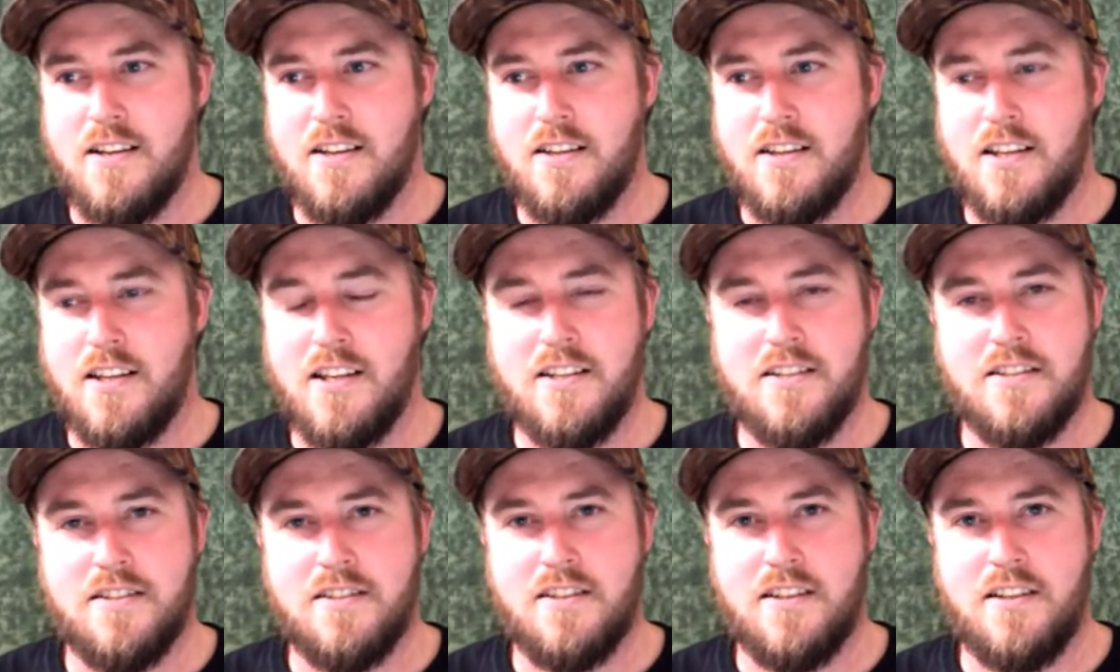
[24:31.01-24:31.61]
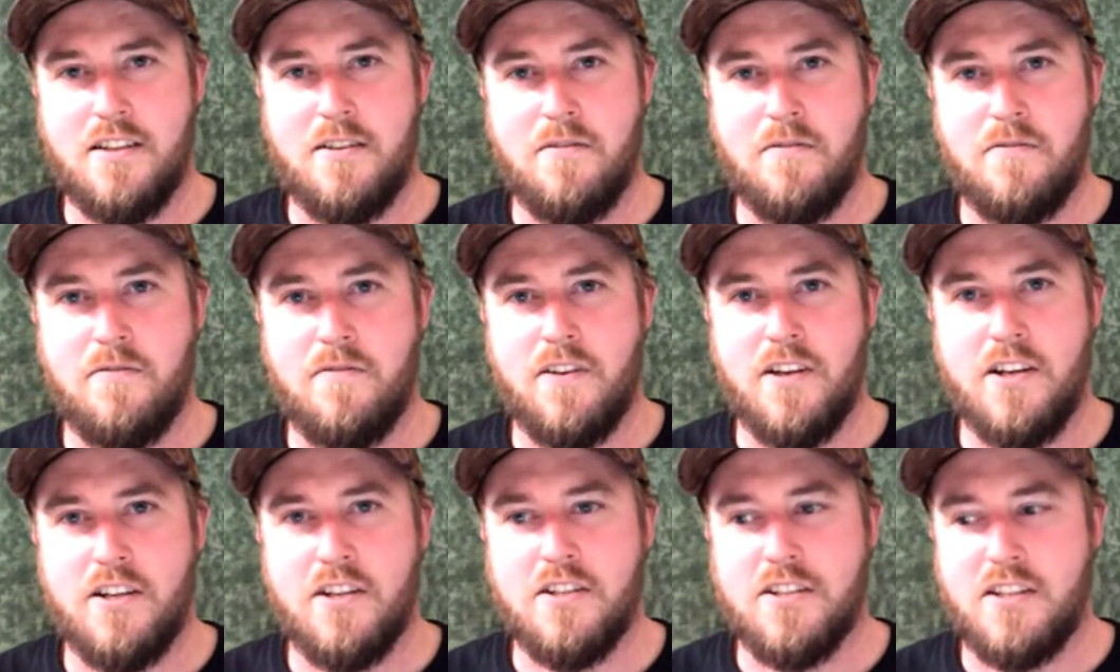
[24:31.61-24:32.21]
these little
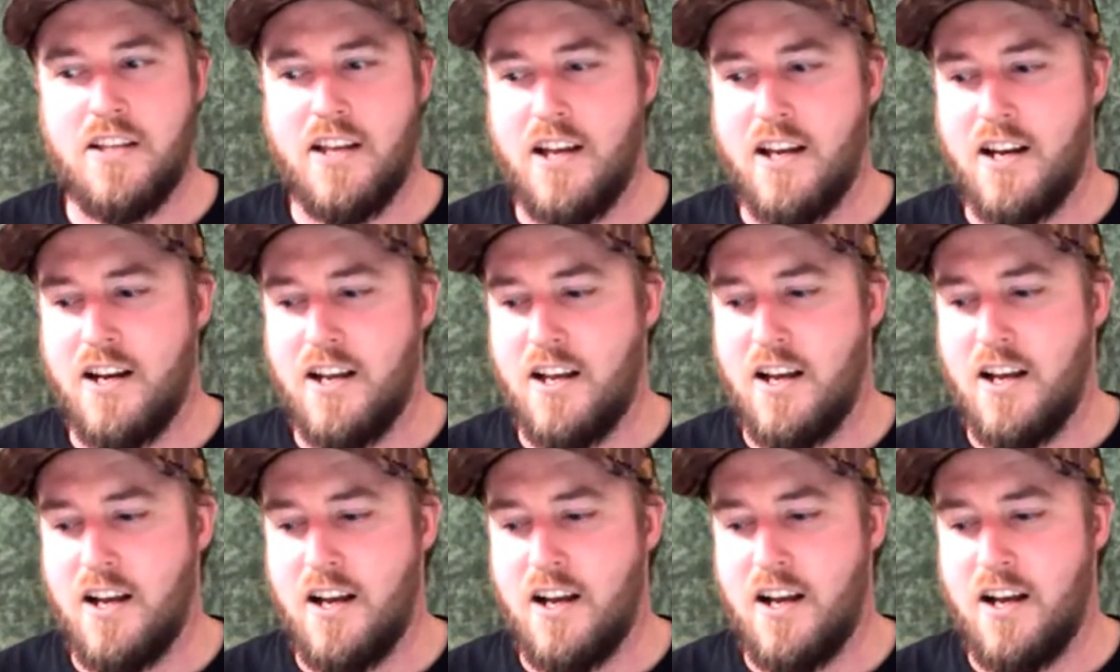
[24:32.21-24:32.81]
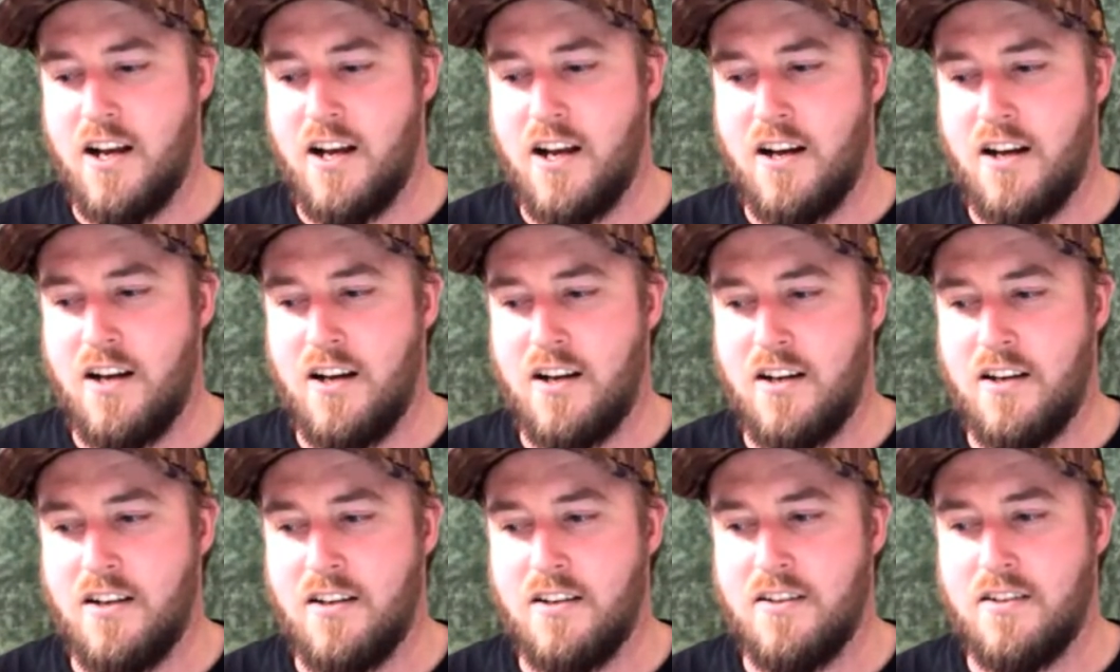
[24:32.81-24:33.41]
fish that
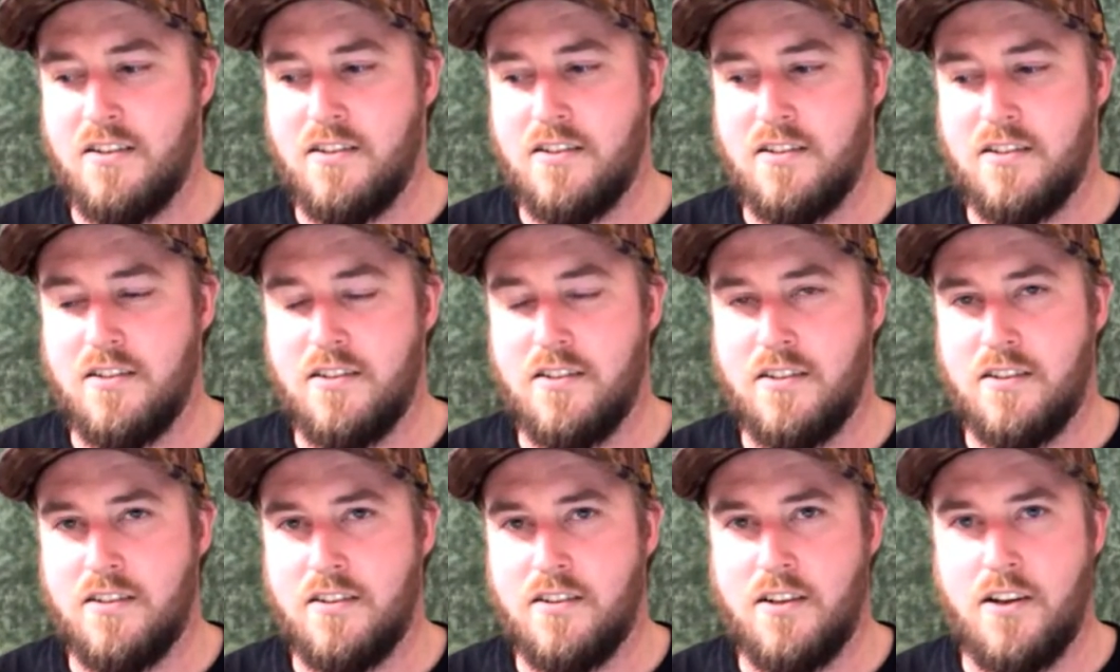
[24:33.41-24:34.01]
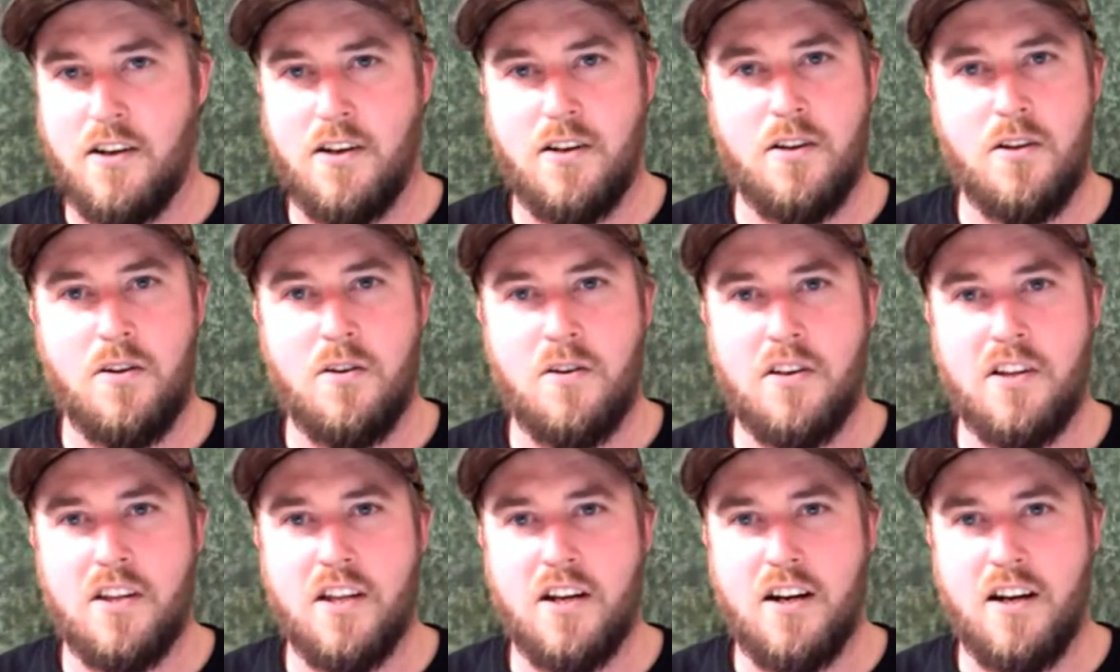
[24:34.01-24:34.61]
are no
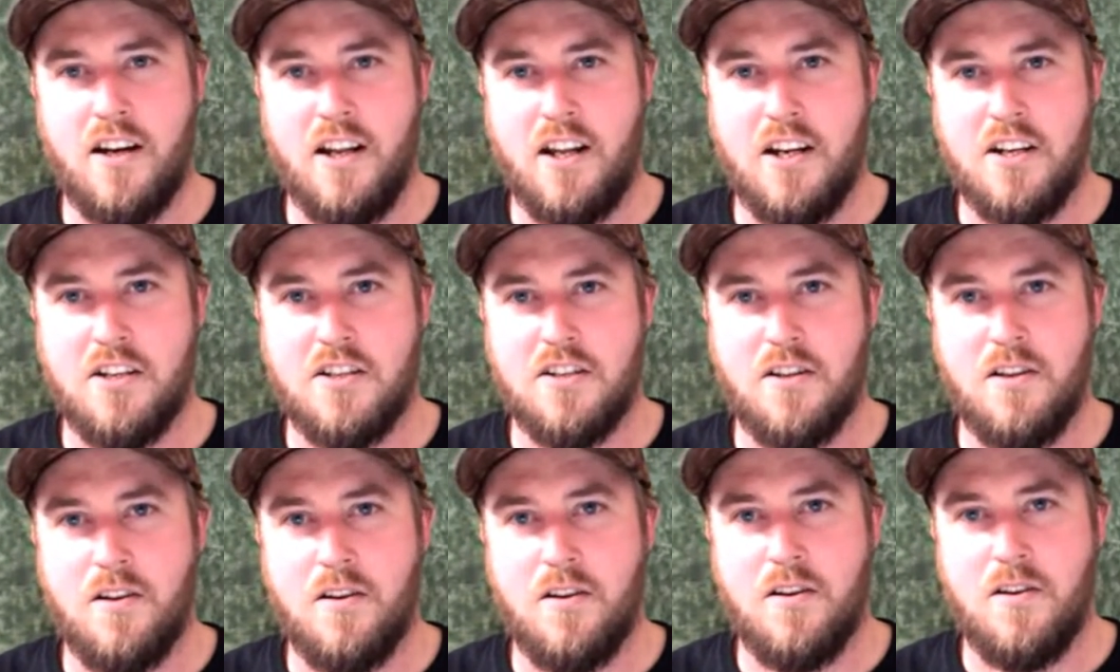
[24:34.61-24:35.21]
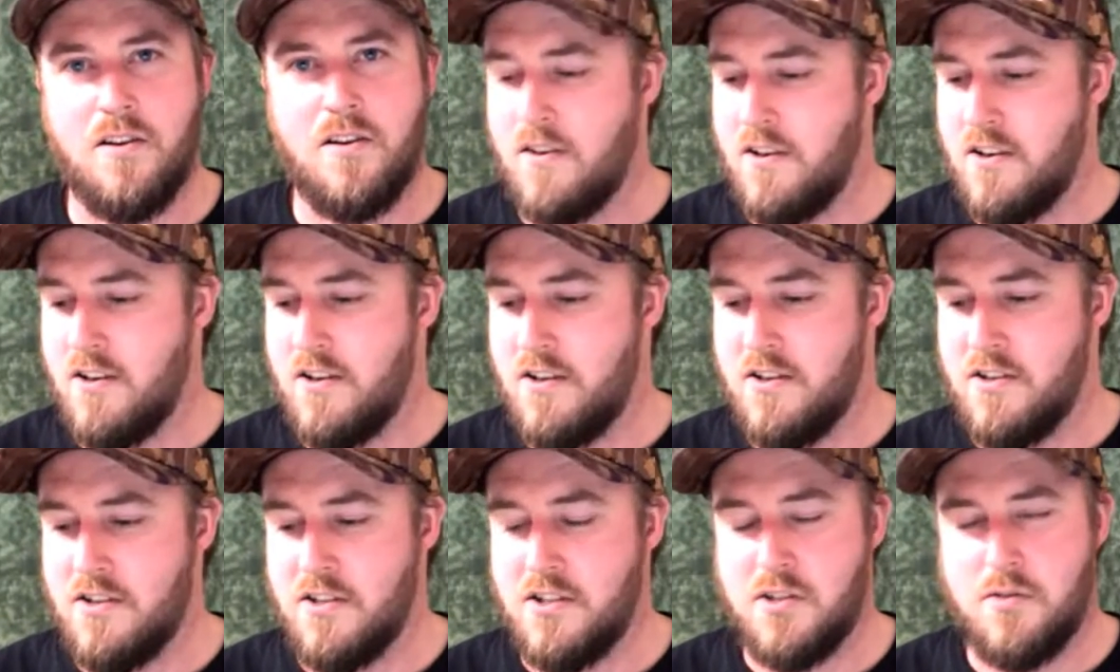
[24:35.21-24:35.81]
longer than an inch long
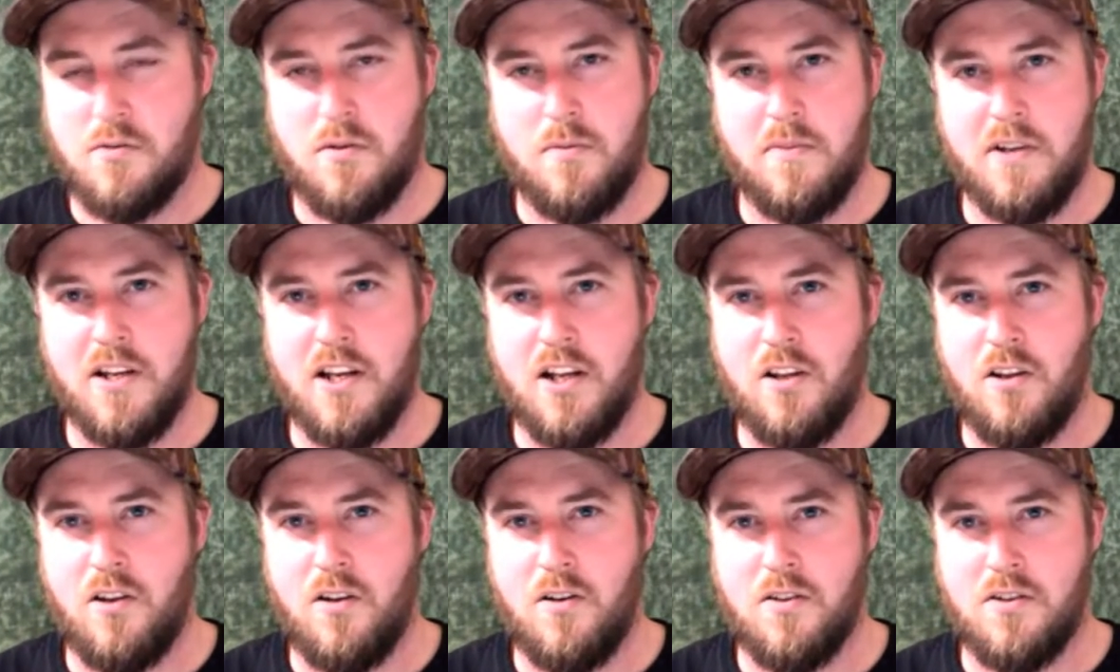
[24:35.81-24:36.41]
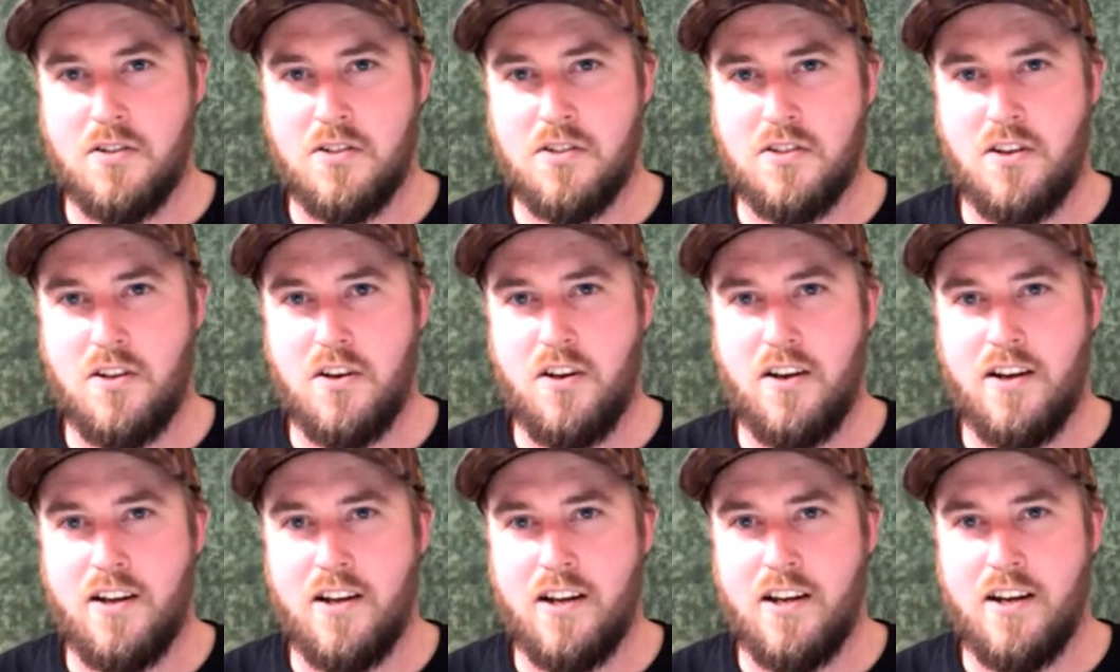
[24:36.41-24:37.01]
swimming
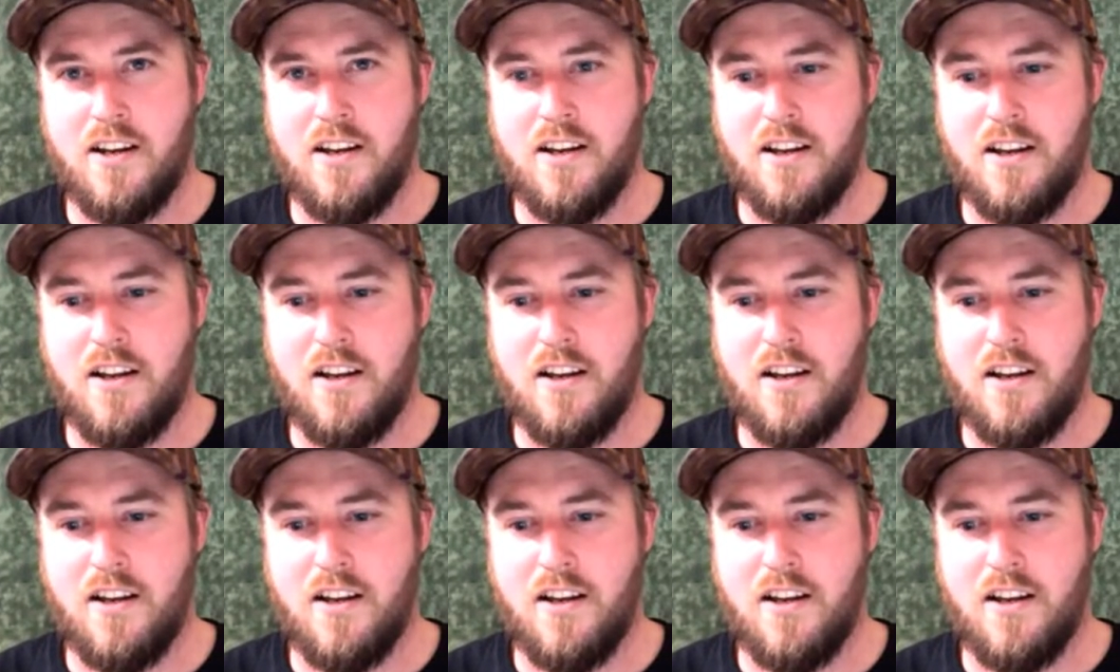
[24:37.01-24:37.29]
alongside